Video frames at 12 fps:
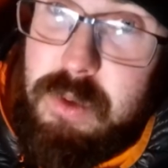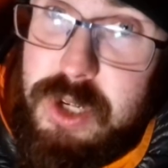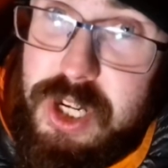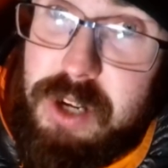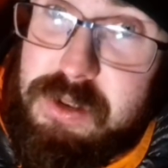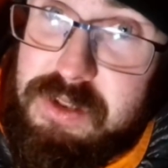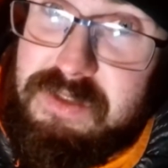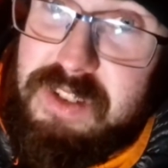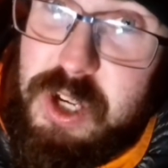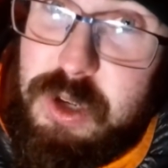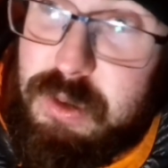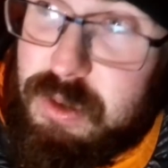we'll show you the
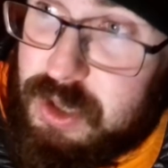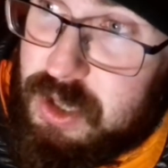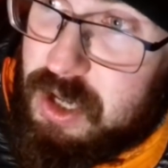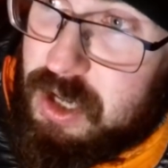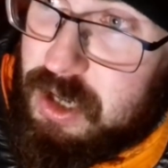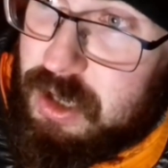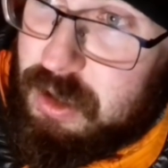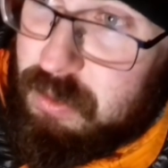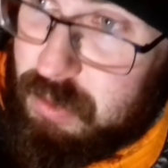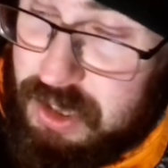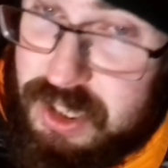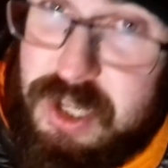views.
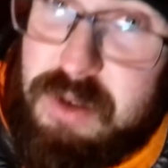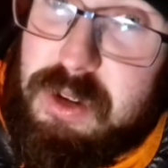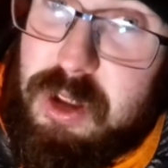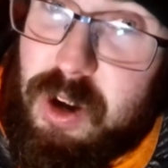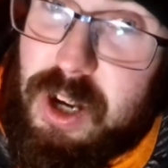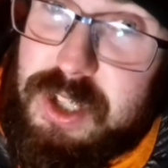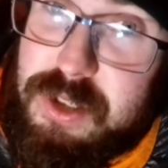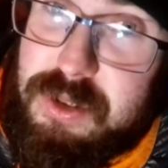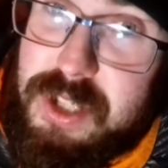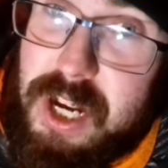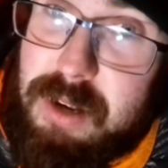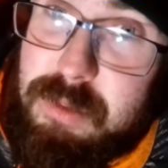We can see all the lights on
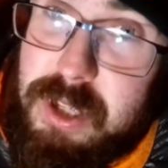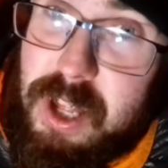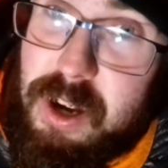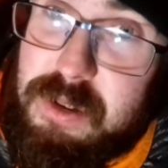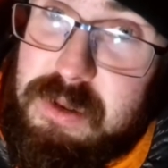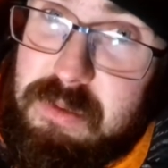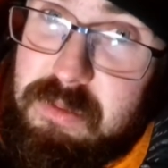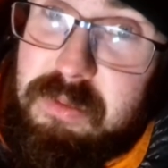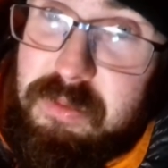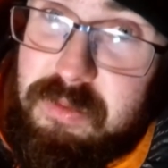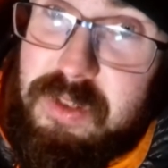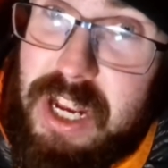down below.
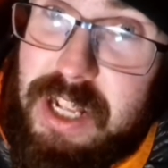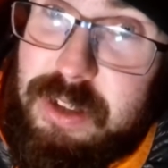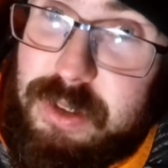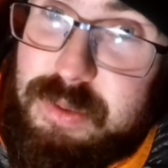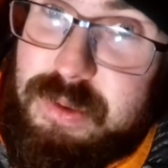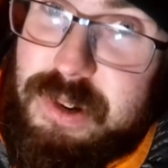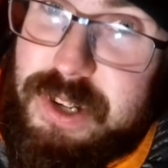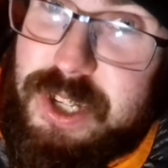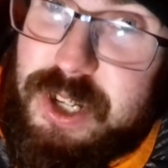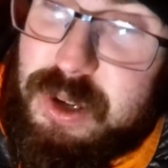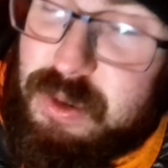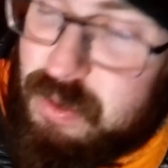It looks pretty
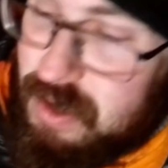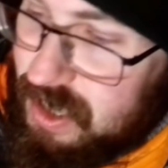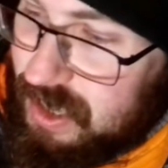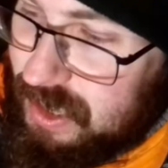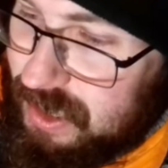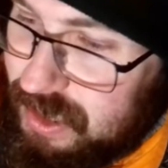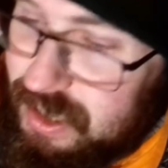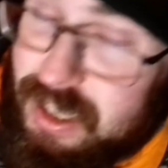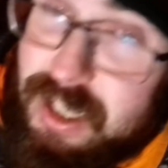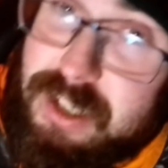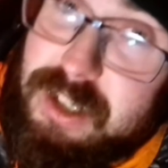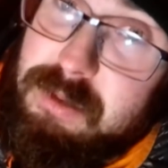cool.
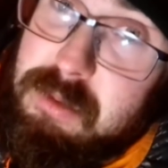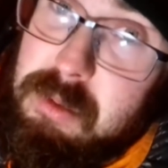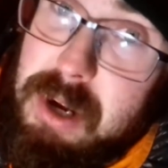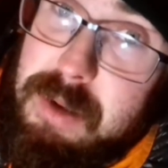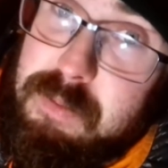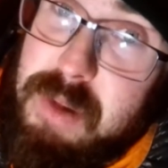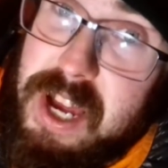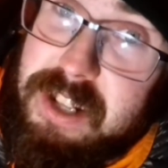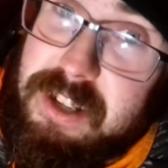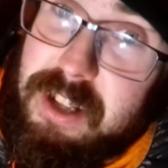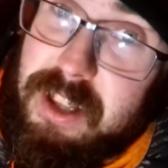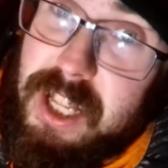My mate
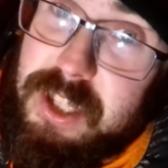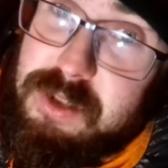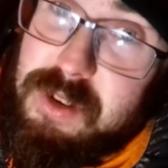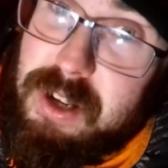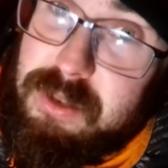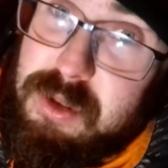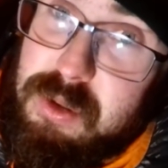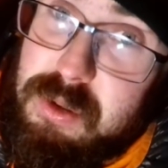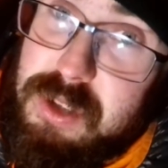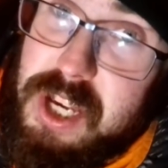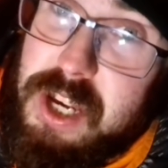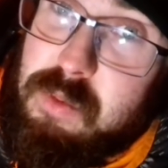Ben, Lunder
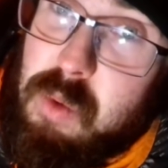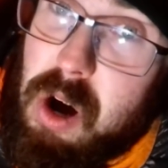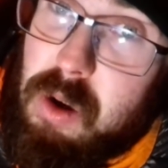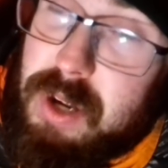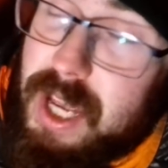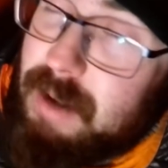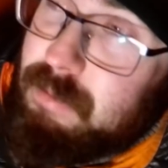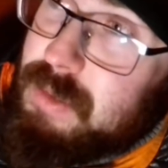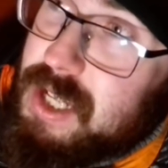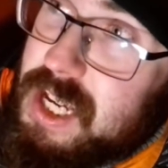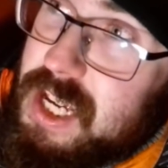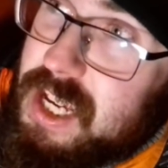Outdoors, he wild
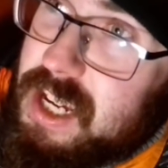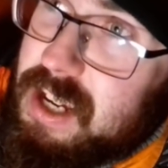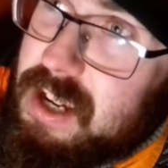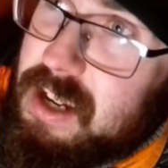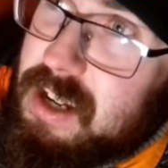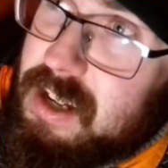camped here